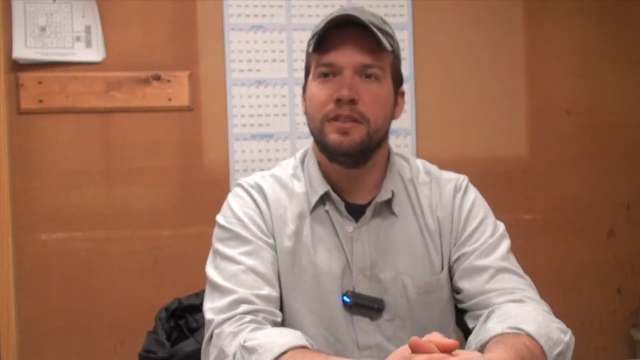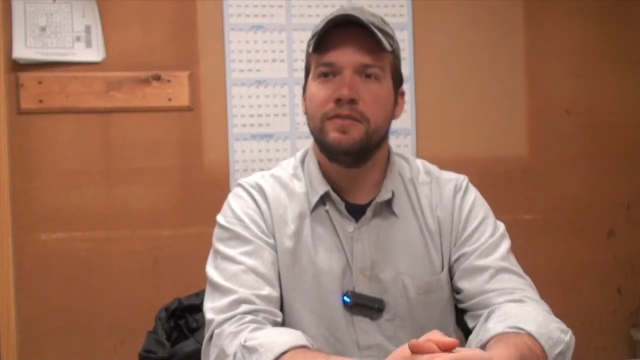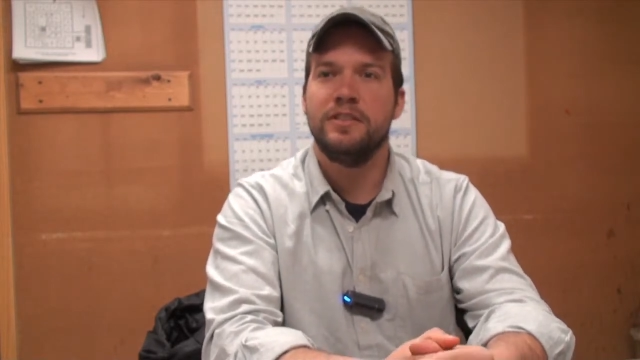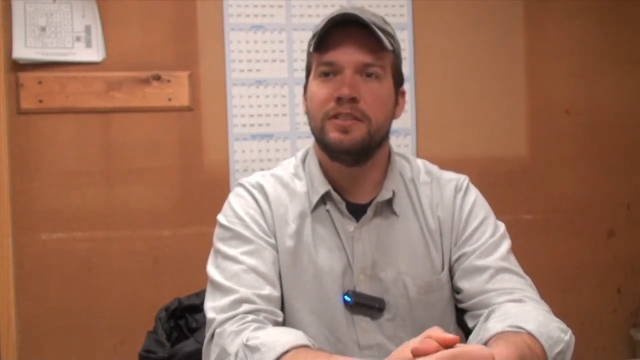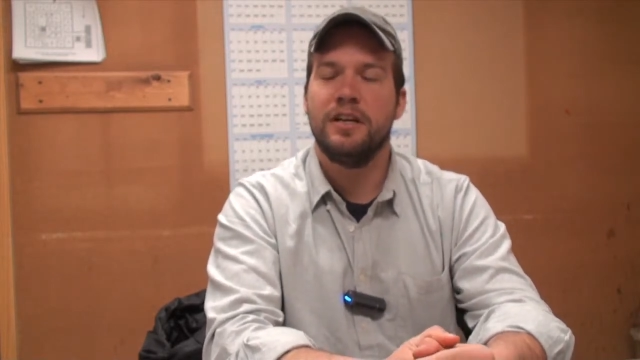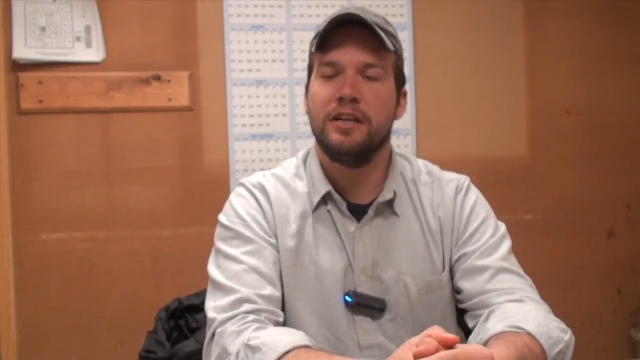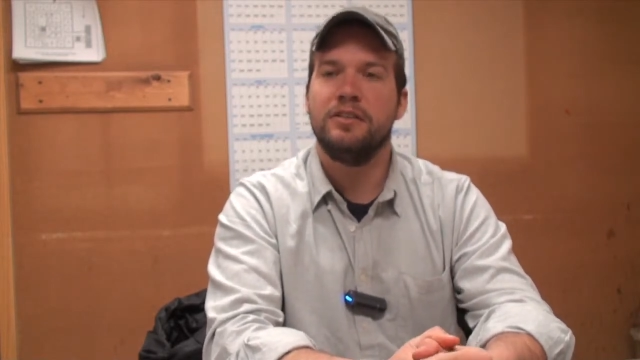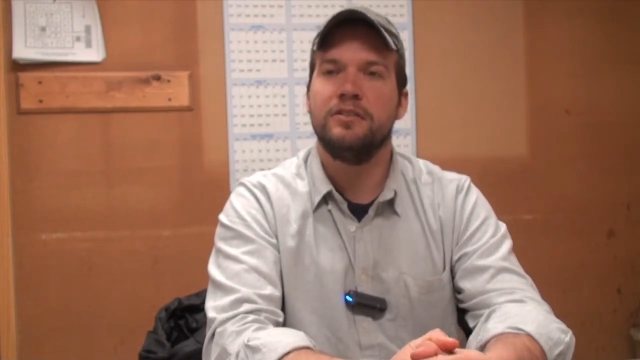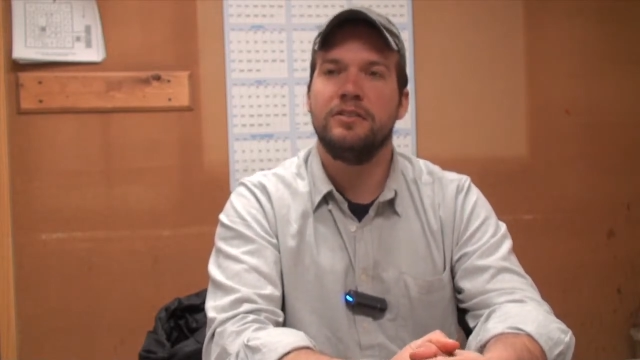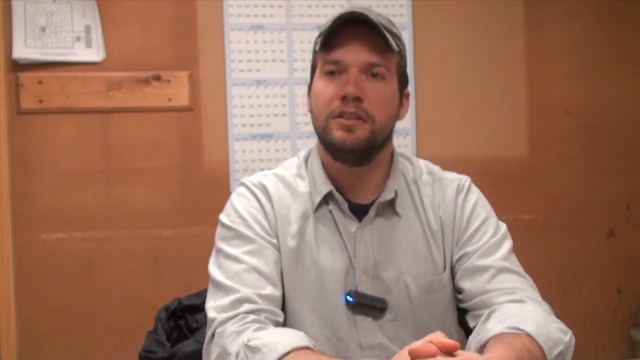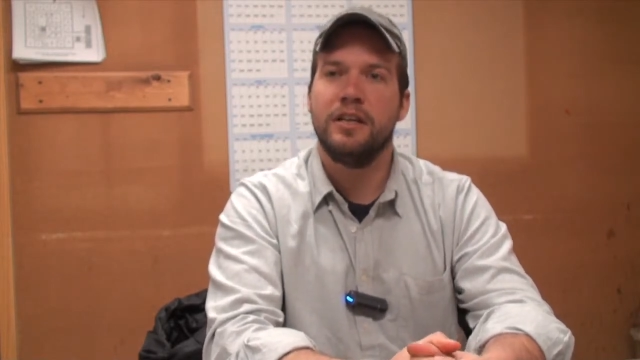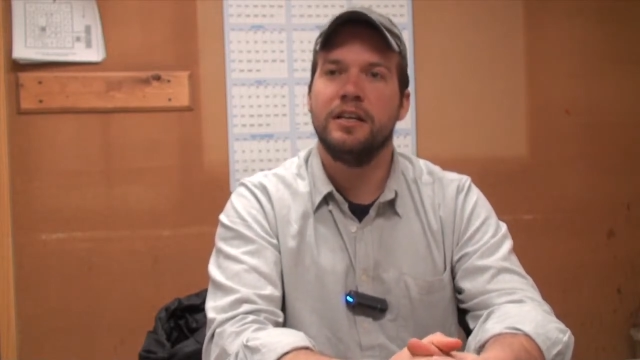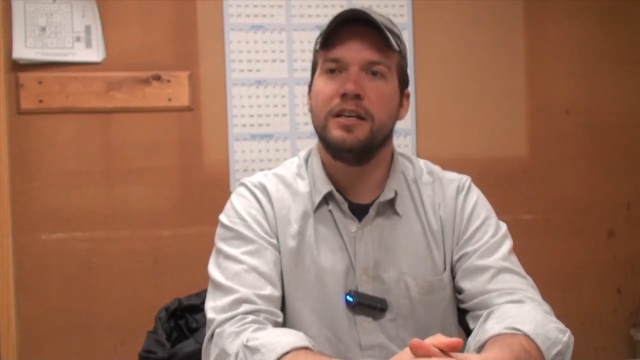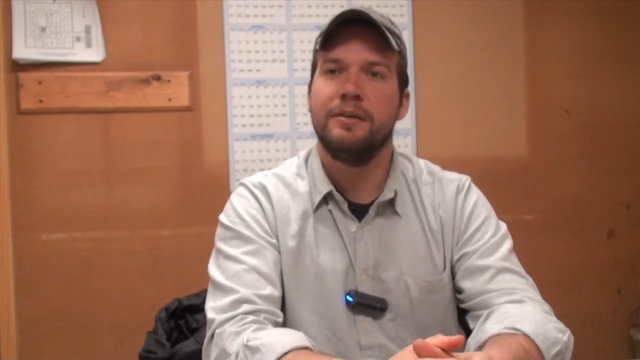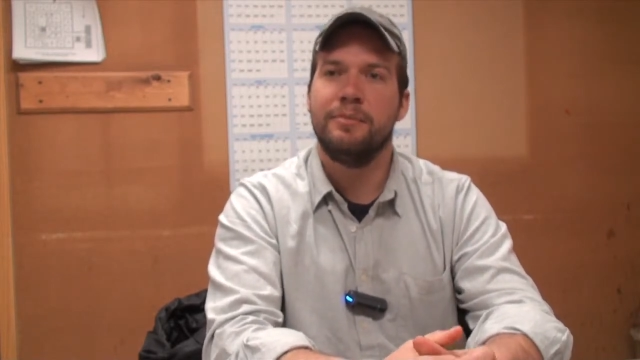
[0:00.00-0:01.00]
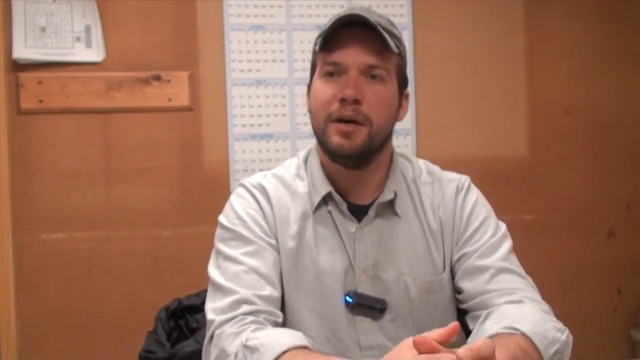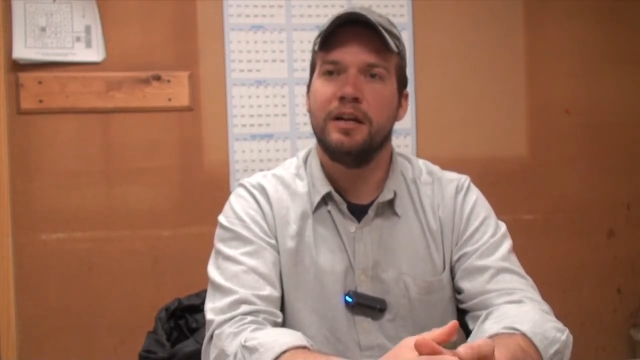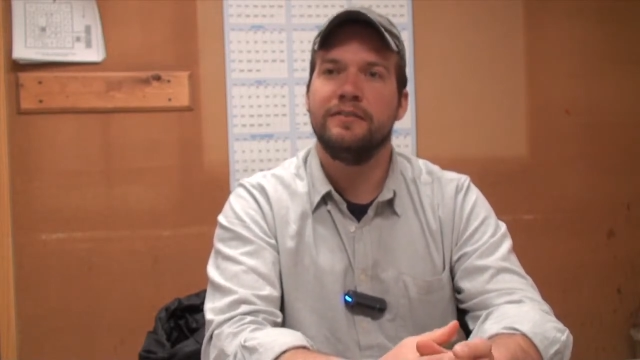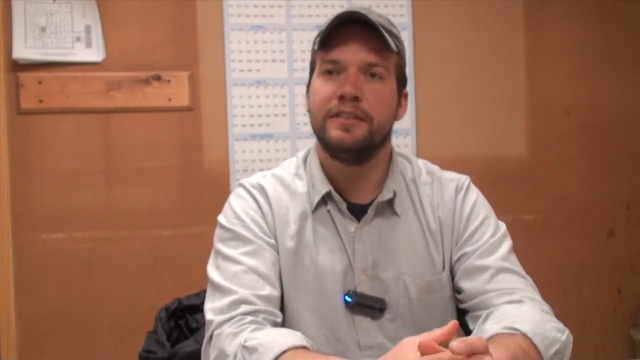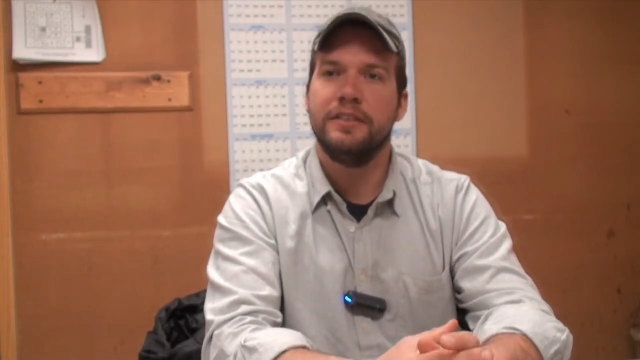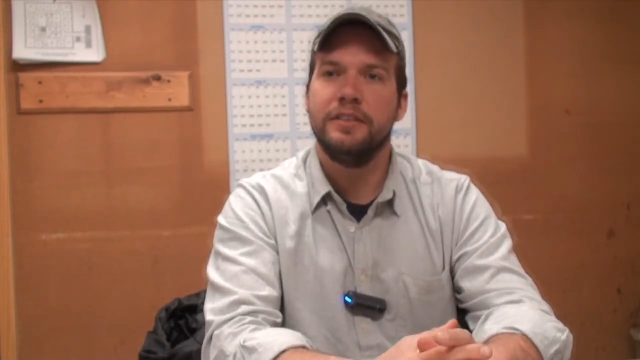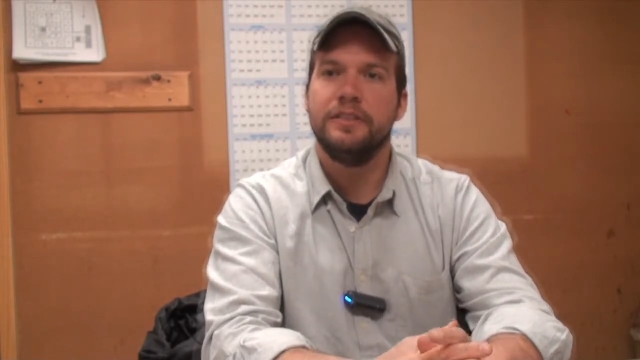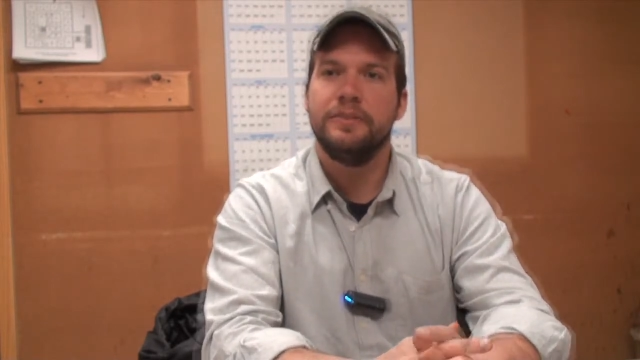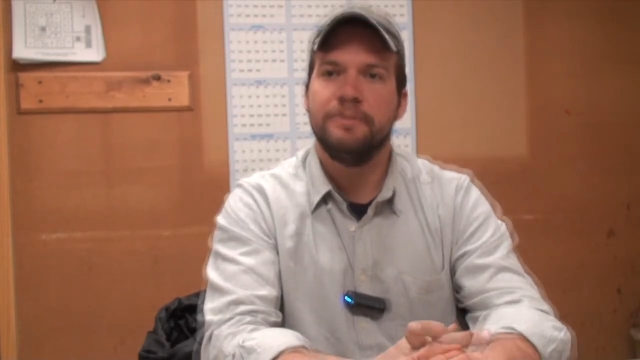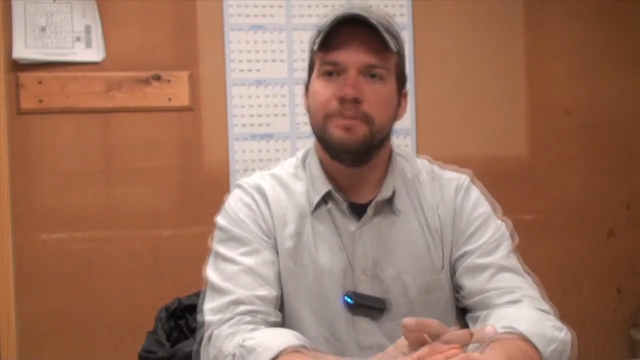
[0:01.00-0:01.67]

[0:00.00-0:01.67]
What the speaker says: the cycle, so they get bond release.